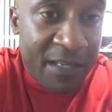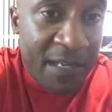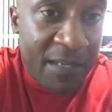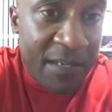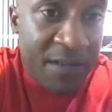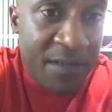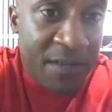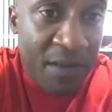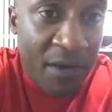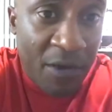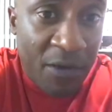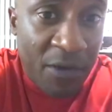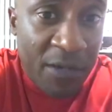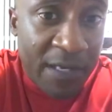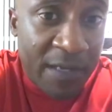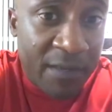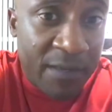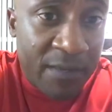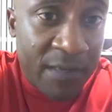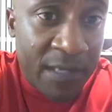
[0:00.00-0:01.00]
no.
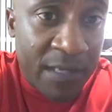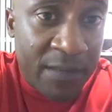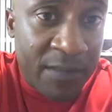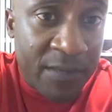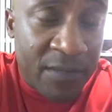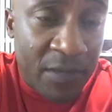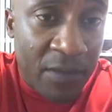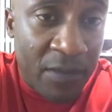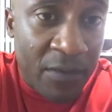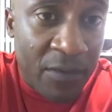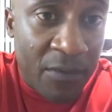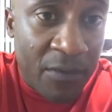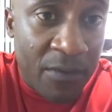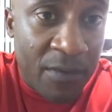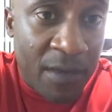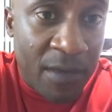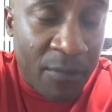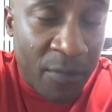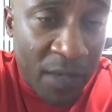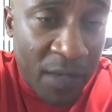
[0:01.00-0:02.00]
And so
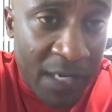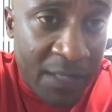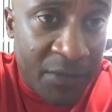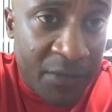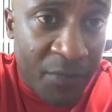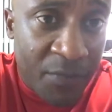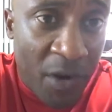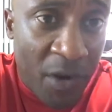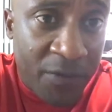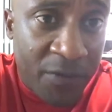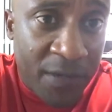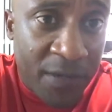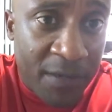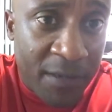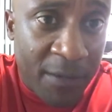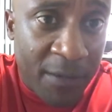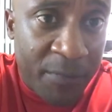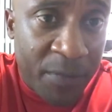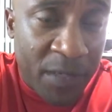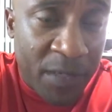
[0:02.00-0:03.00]
I'm glad you brought that
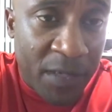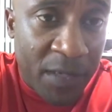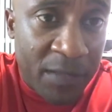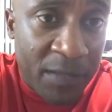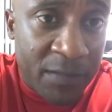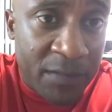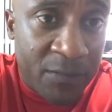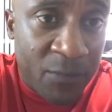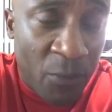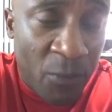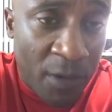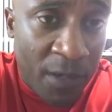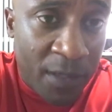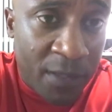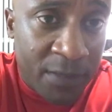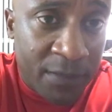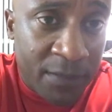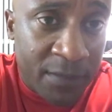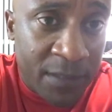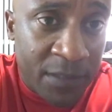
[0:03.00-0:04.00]
up, because
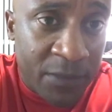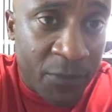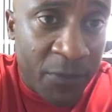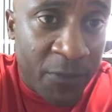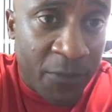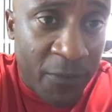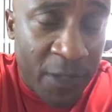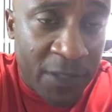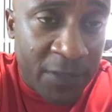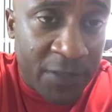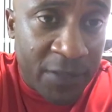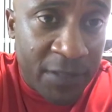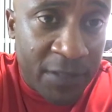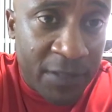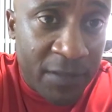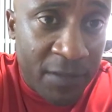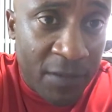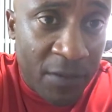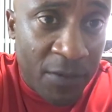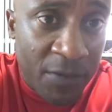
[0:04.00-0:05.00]
one, it's refreshing
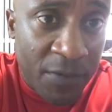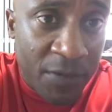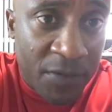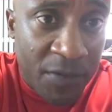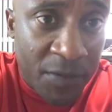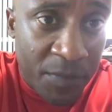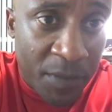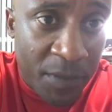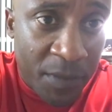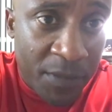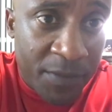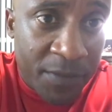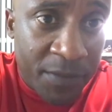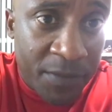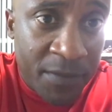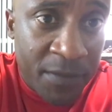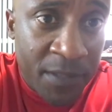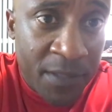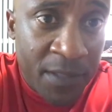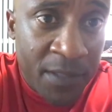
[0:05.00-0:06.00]
to know there's some other,
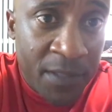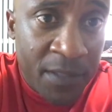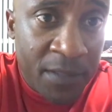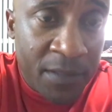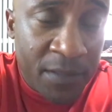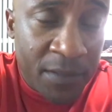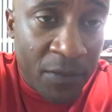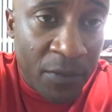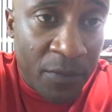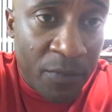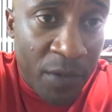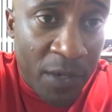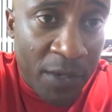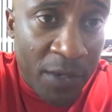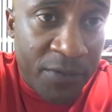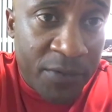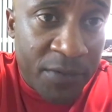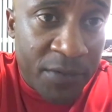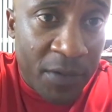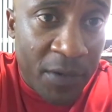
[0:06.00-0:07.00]

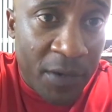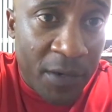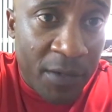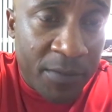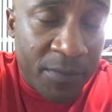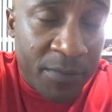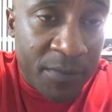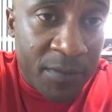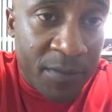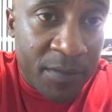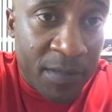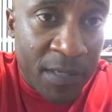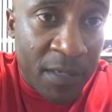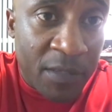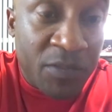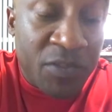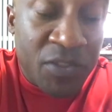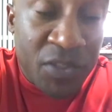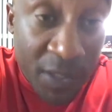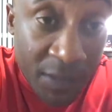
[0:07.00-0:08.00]
brothers in arms that
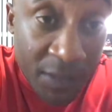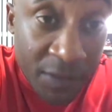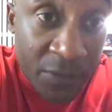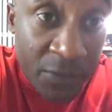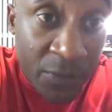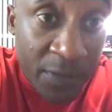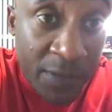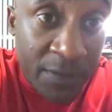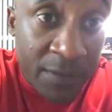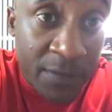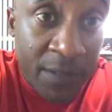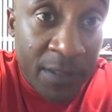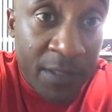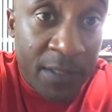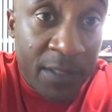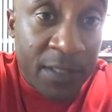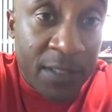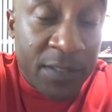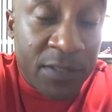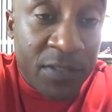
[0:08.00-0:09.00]
are genuine
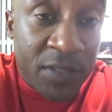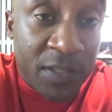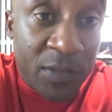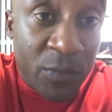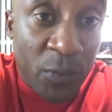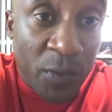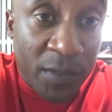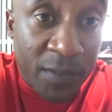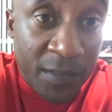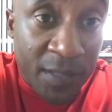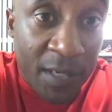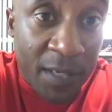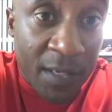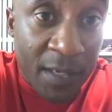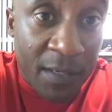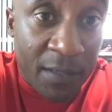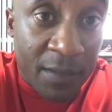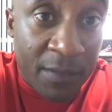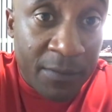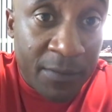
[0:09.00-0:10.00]
and genuinely
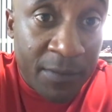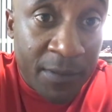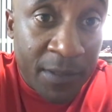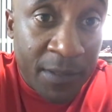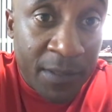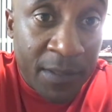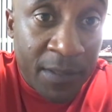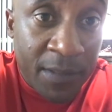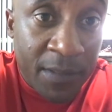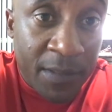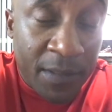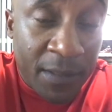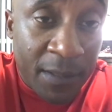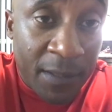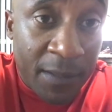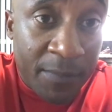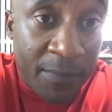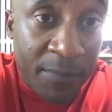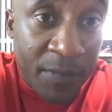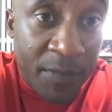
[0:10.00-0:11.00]
care,
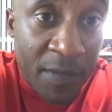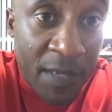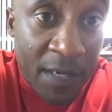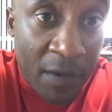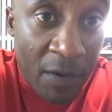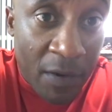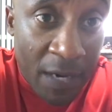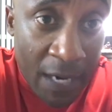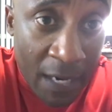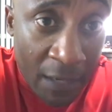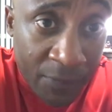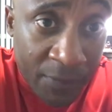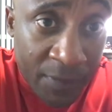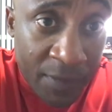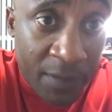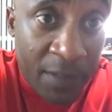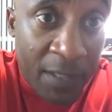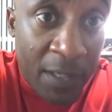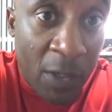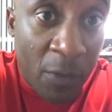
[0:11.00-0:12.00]
and that are out
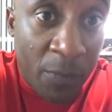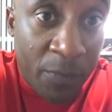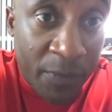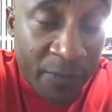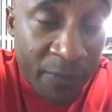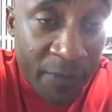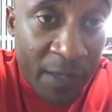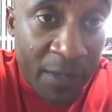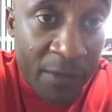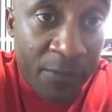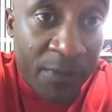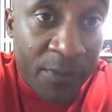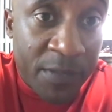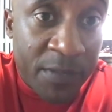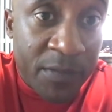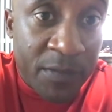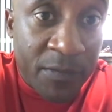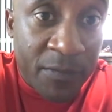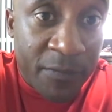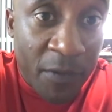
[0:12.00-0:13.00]
there helping
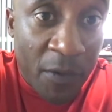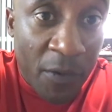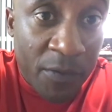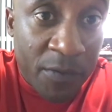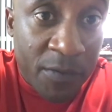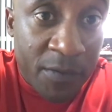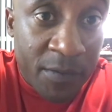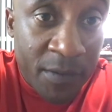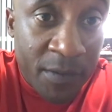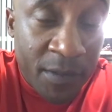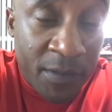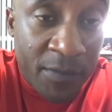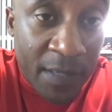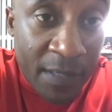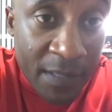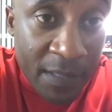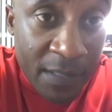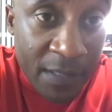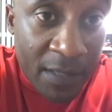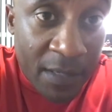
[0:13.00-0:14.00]
veterans and folks
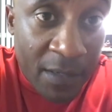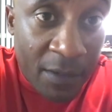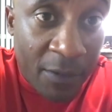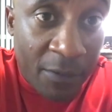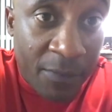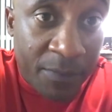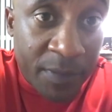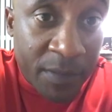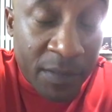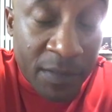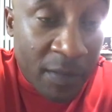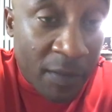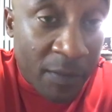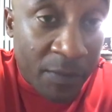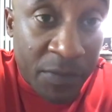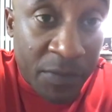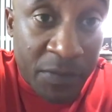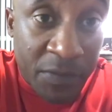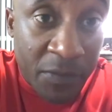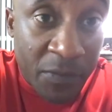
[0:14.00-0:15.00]
that need help. And then
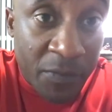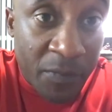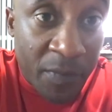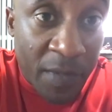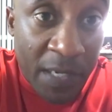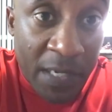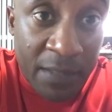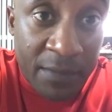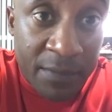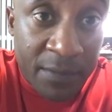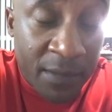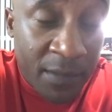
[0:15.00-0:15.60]
number two, man,